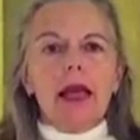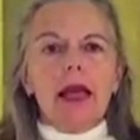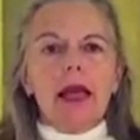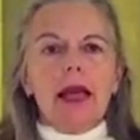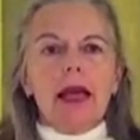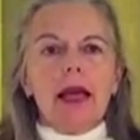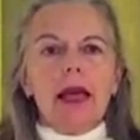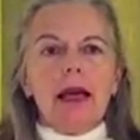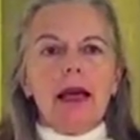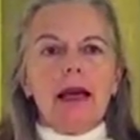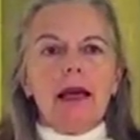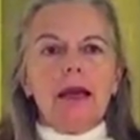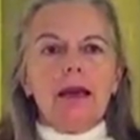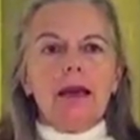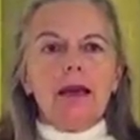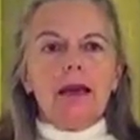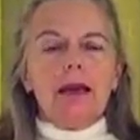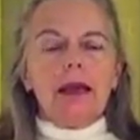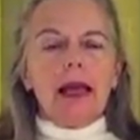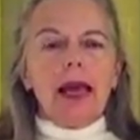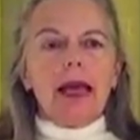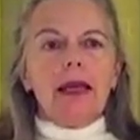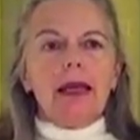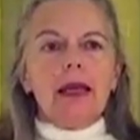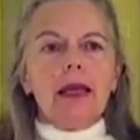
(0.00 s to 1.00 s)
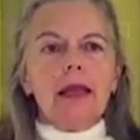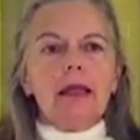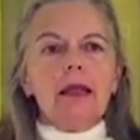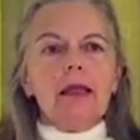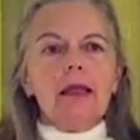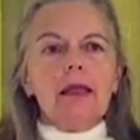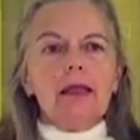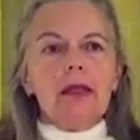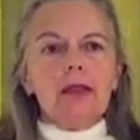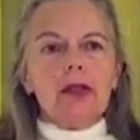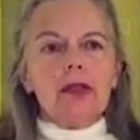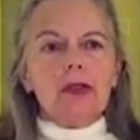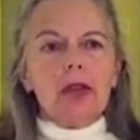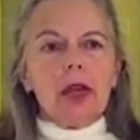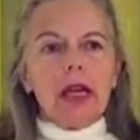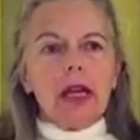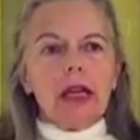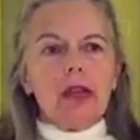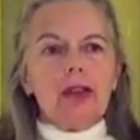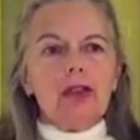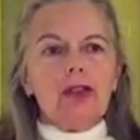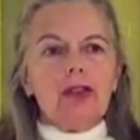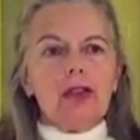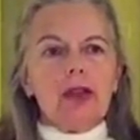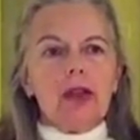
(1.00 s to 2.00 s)
And that
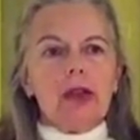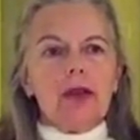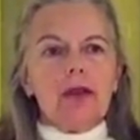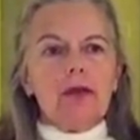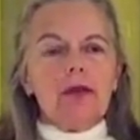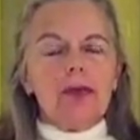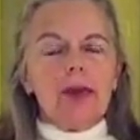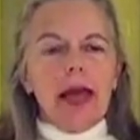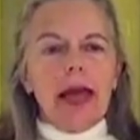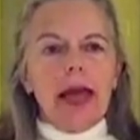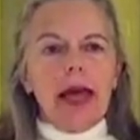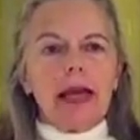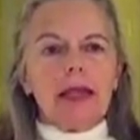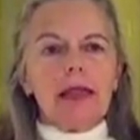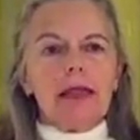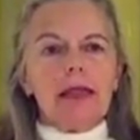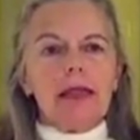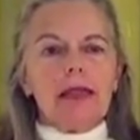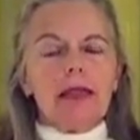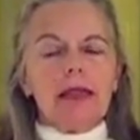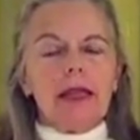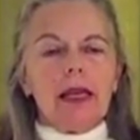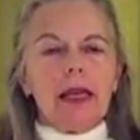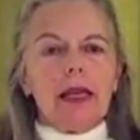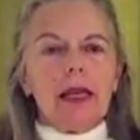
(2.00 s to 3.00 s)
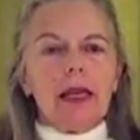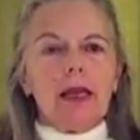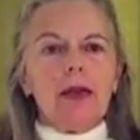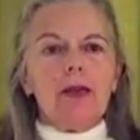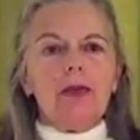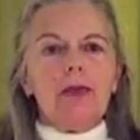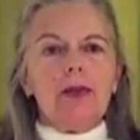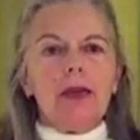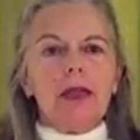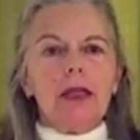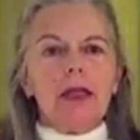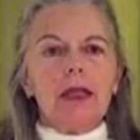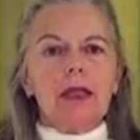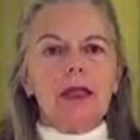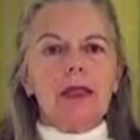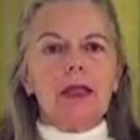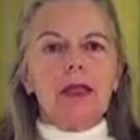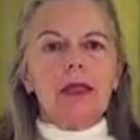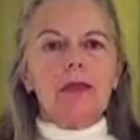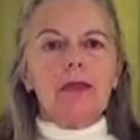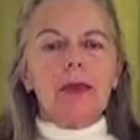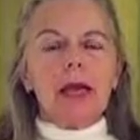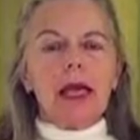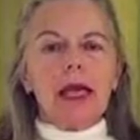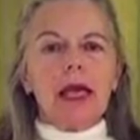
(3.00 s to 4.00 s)
illustration, vast and infinite
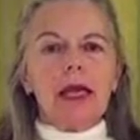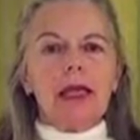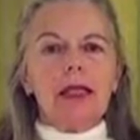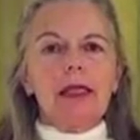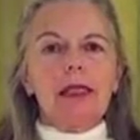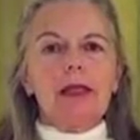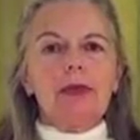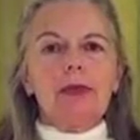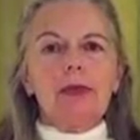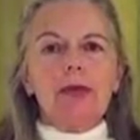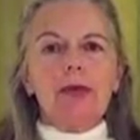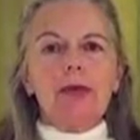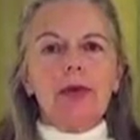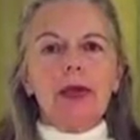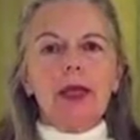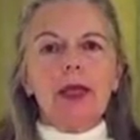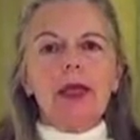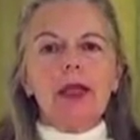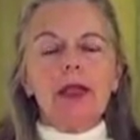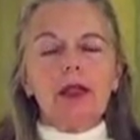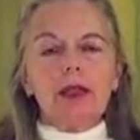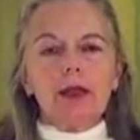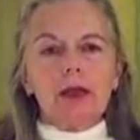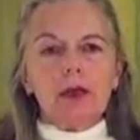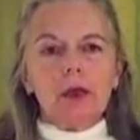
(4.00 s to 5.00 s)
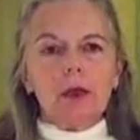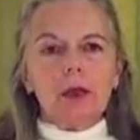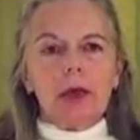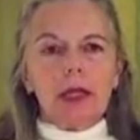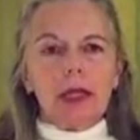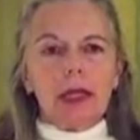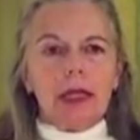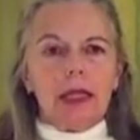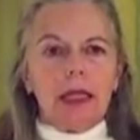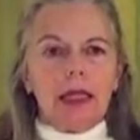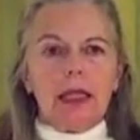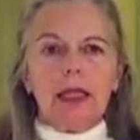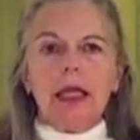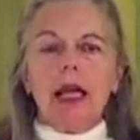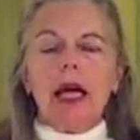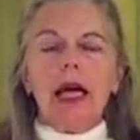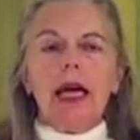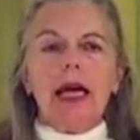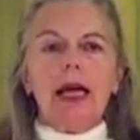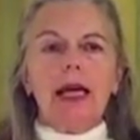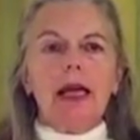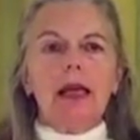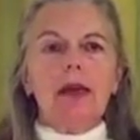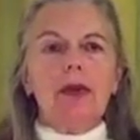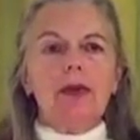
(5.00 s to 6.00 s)
space, filled with
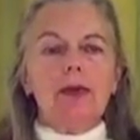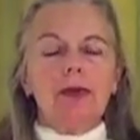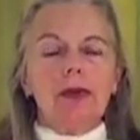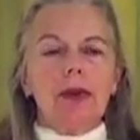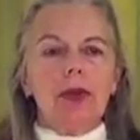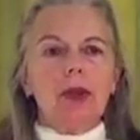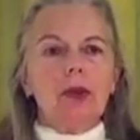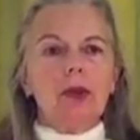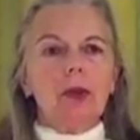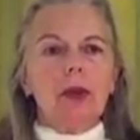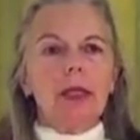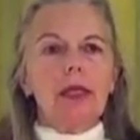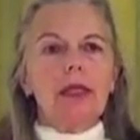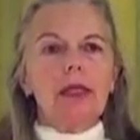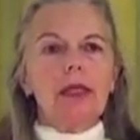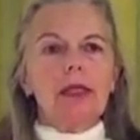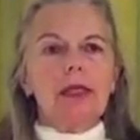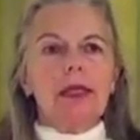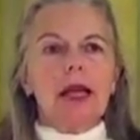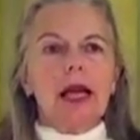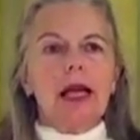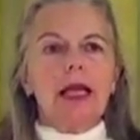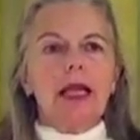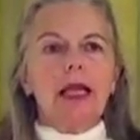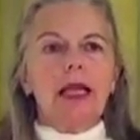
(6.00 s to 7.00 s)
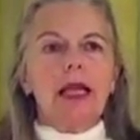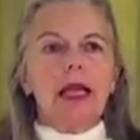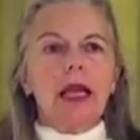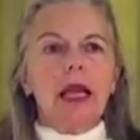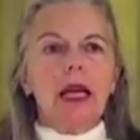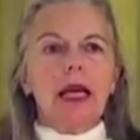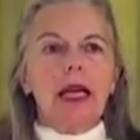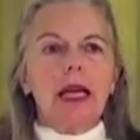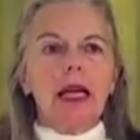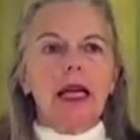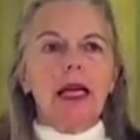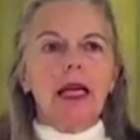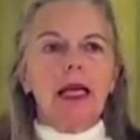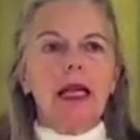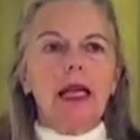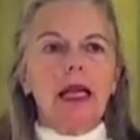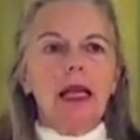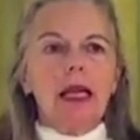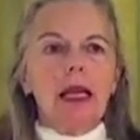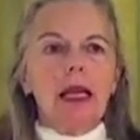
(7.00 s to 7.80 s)
light, filled with sunlight,